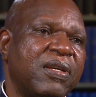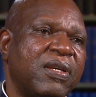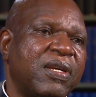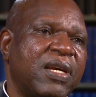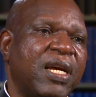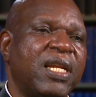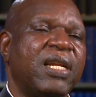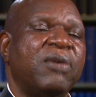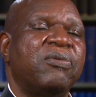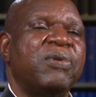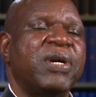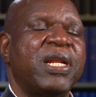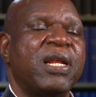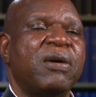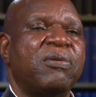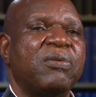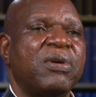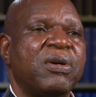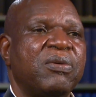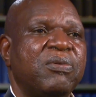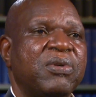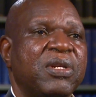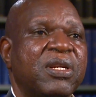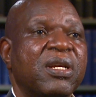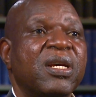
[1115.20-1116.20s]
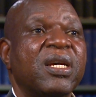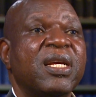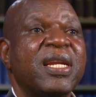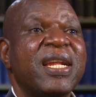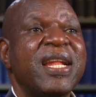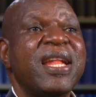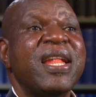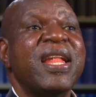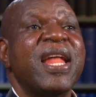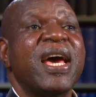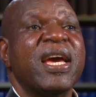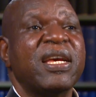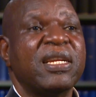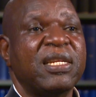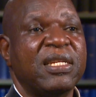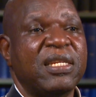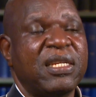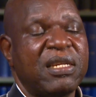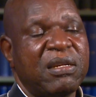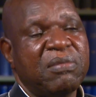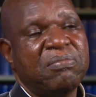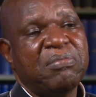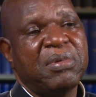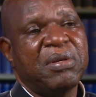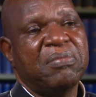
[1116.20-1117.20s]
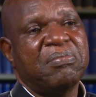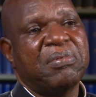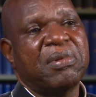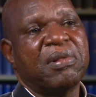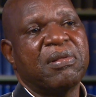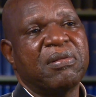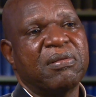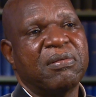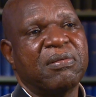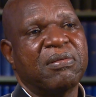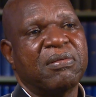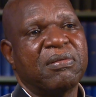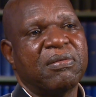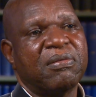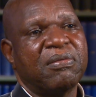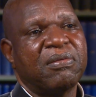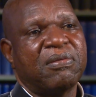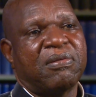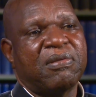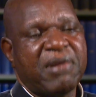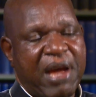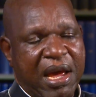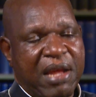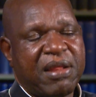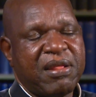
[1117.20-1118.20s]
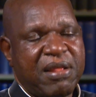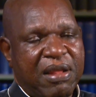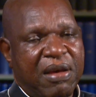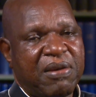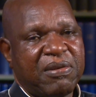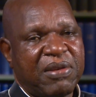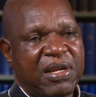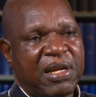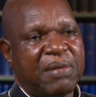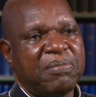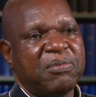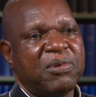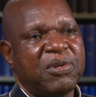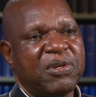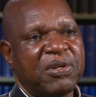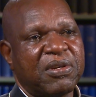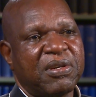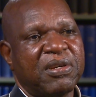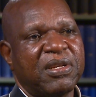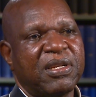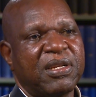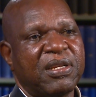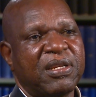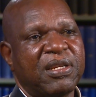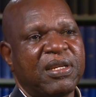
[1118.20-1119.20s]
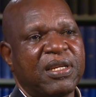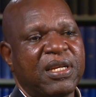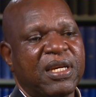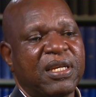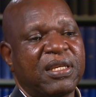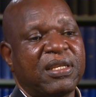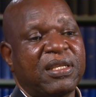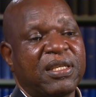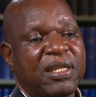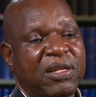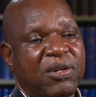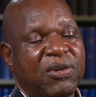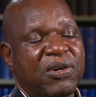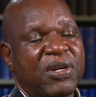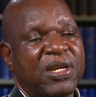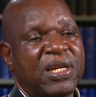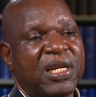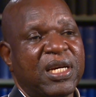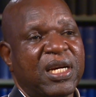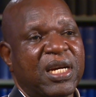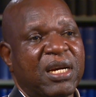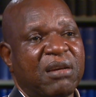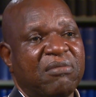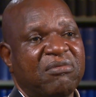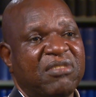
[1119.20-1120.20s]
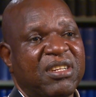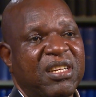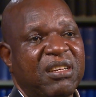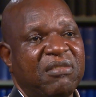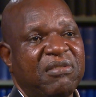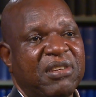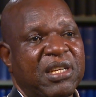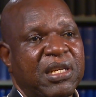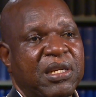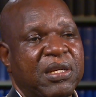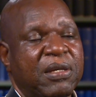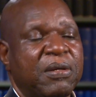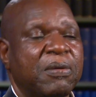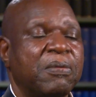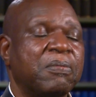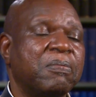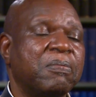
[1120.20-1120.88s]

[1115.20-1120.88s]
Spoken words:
And they went away with 19 people. Right now that I'm talking, they are still under captivity.